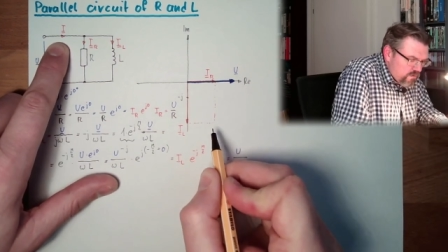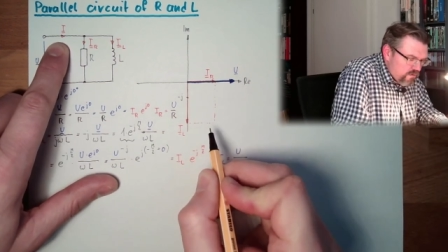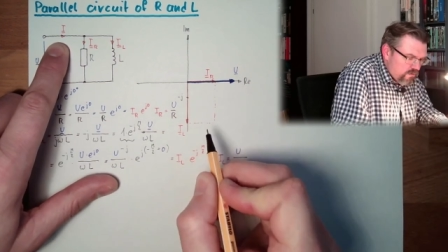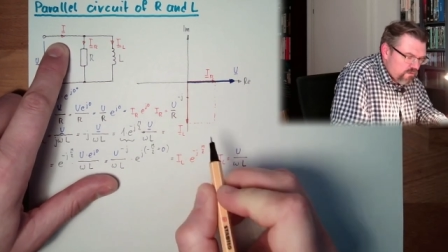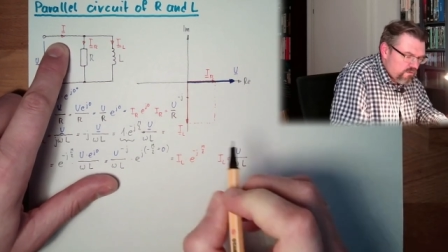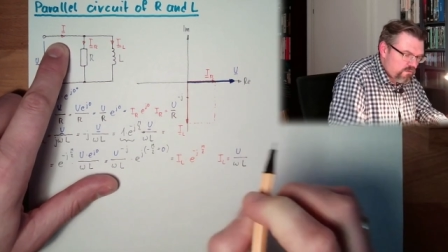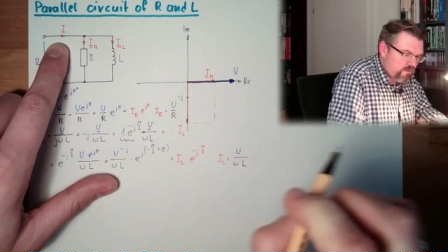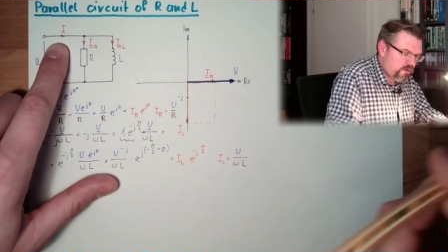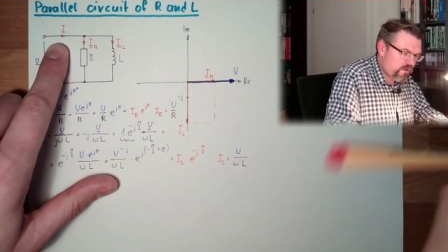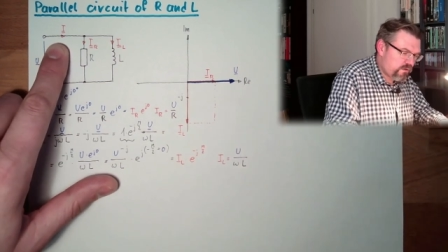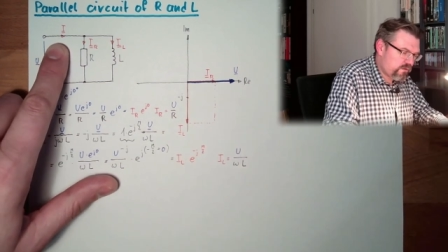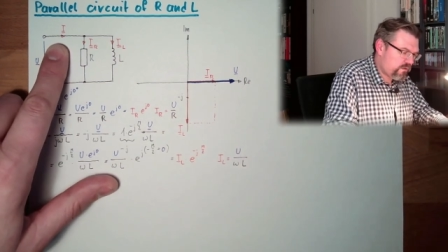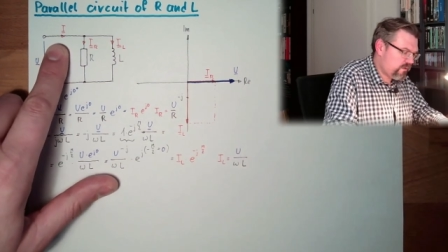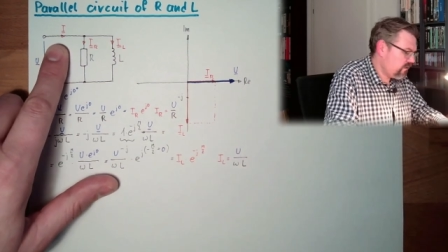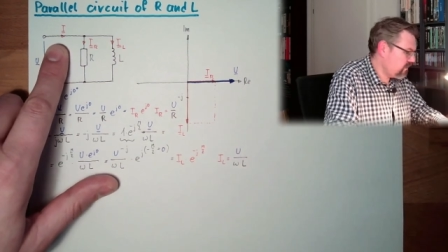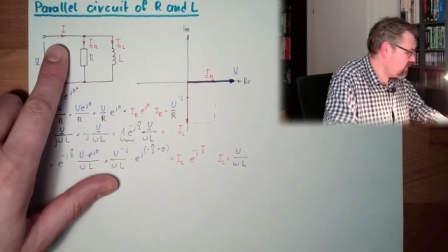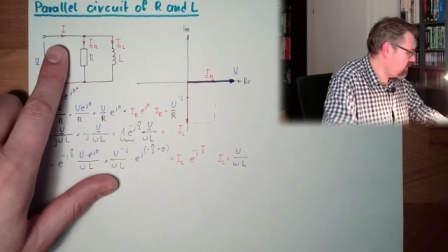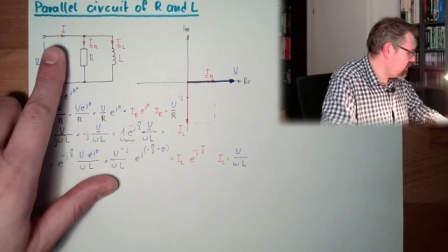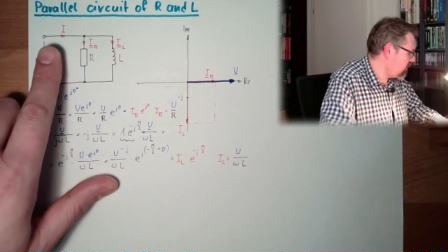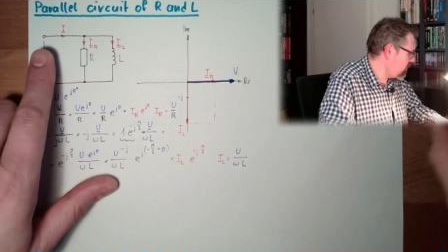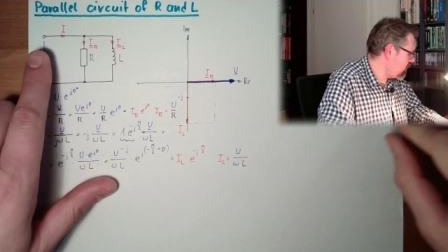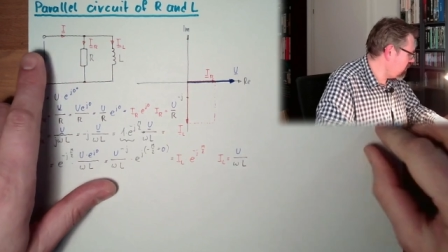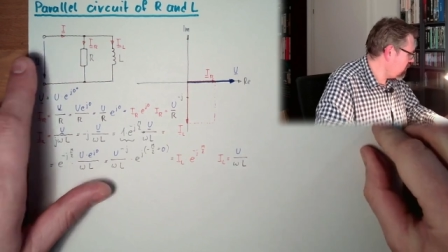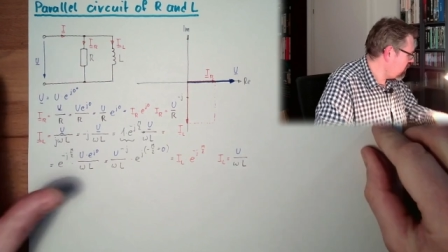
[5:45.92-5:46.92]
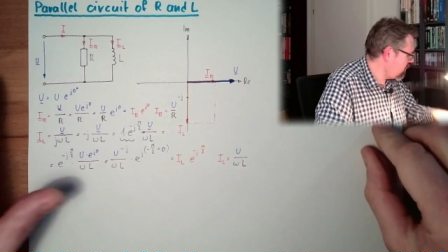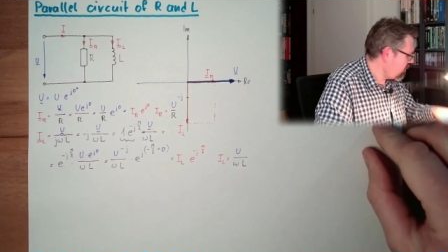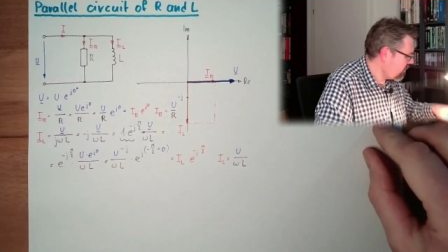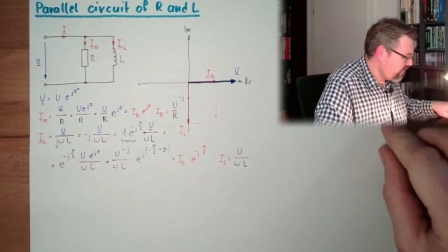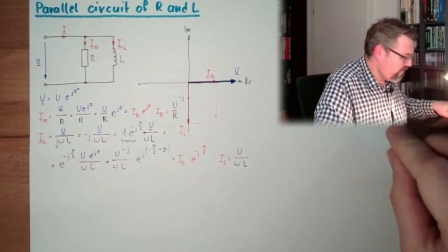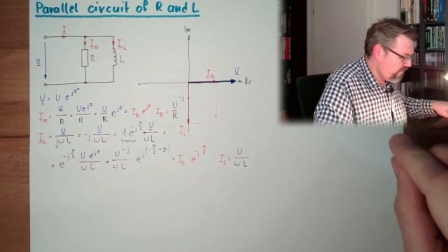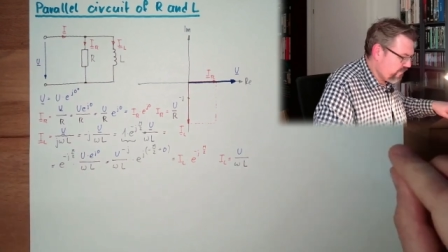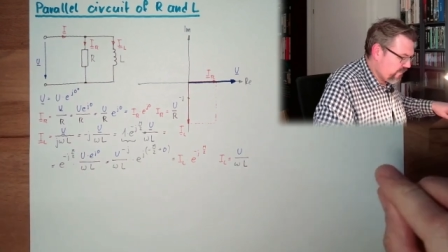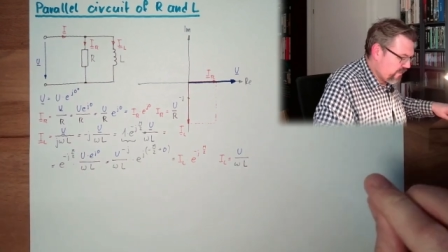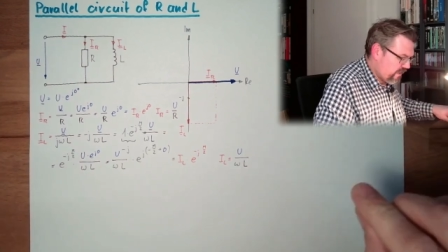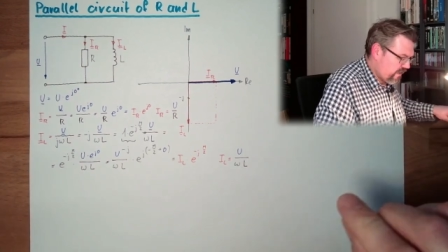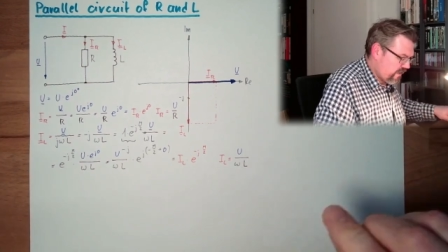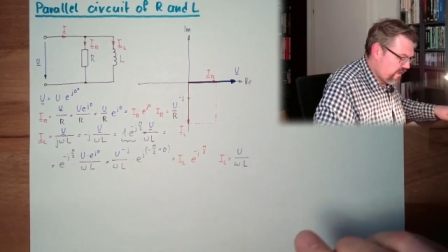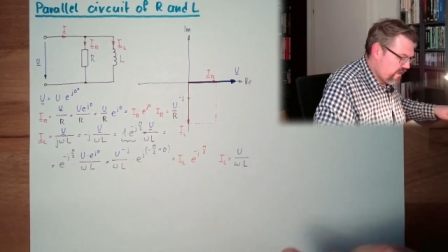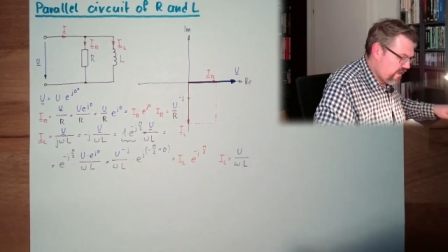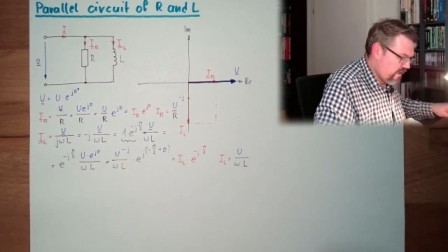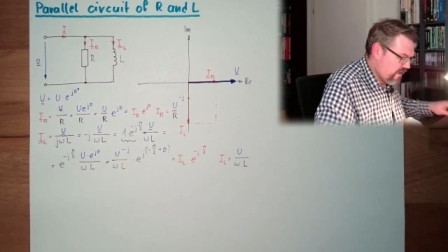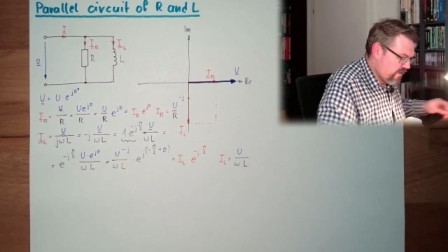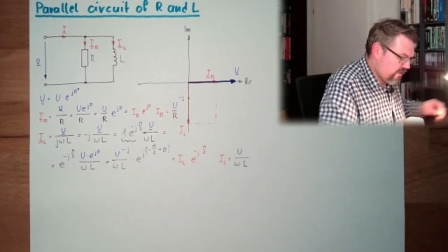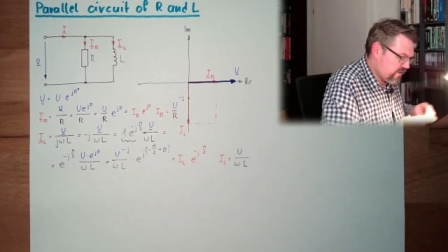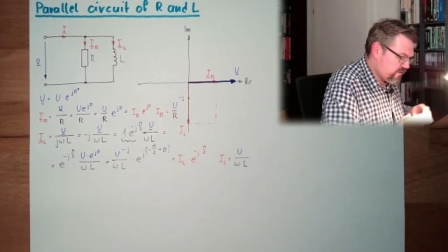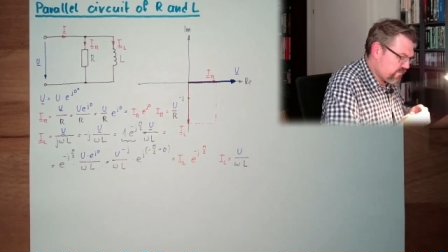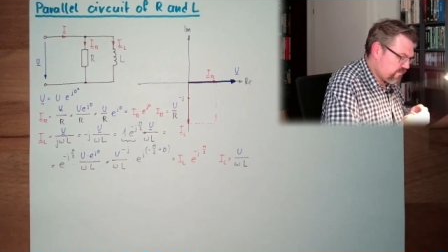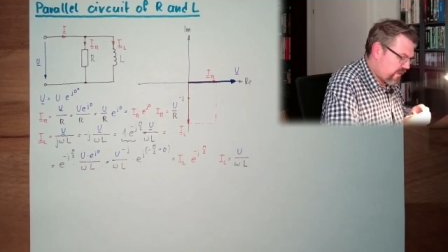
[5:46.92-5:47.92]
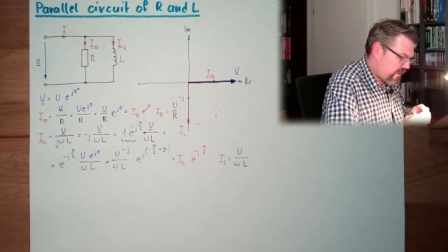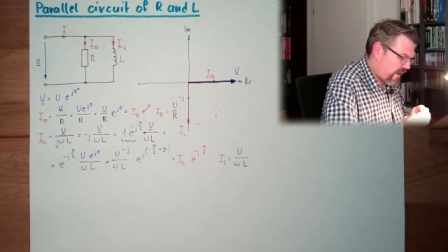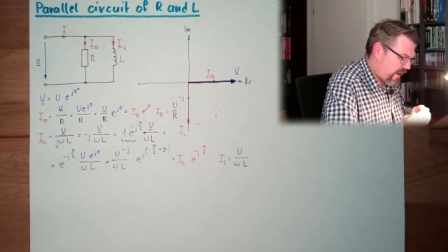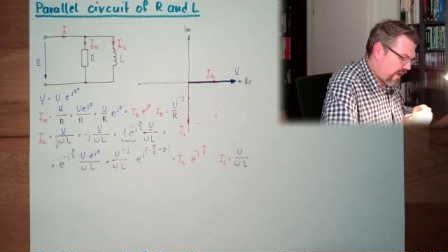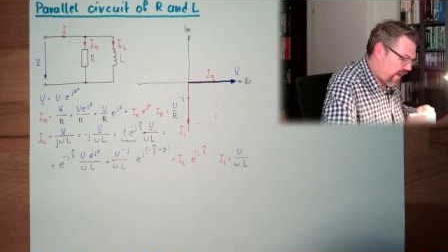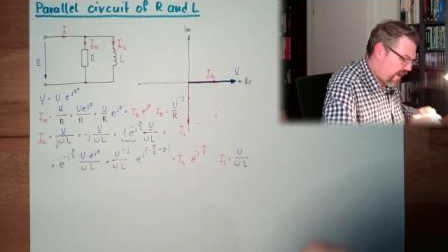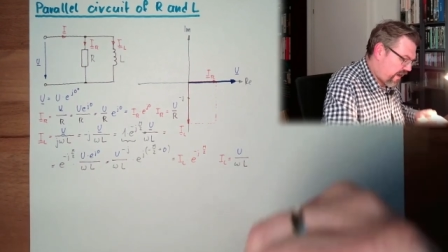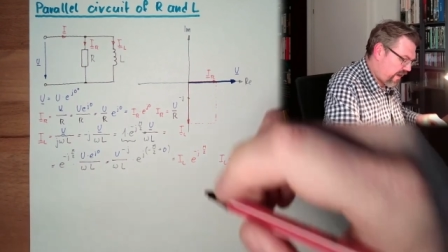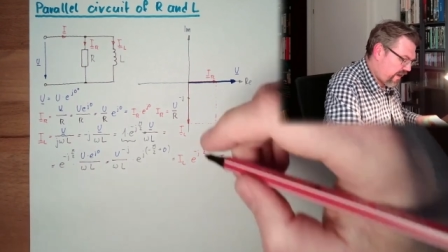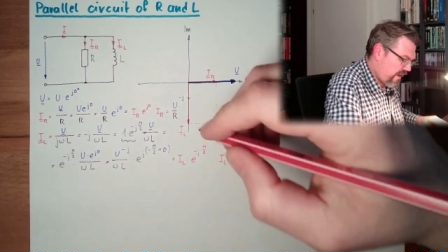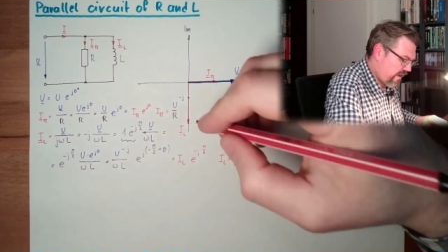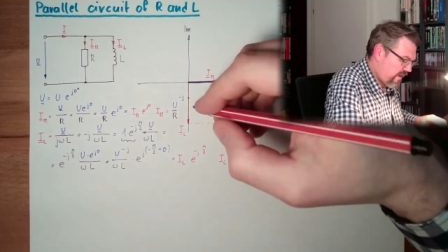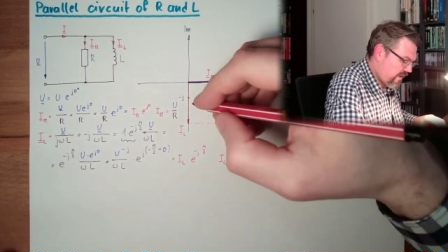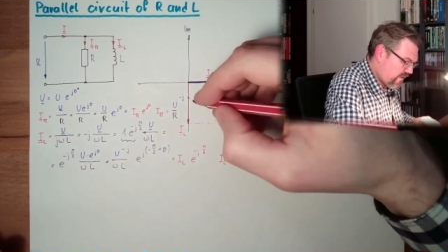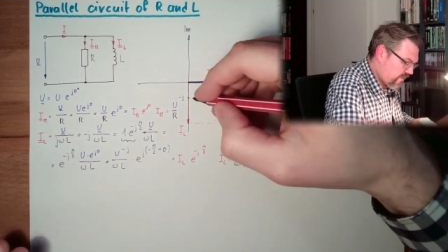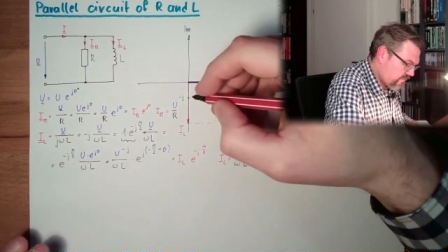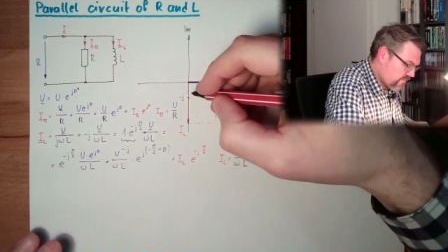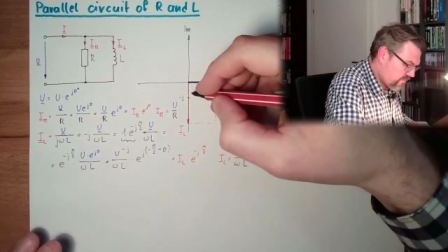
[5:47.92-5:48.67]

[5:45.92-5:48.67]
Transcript: write this here. Here is my I,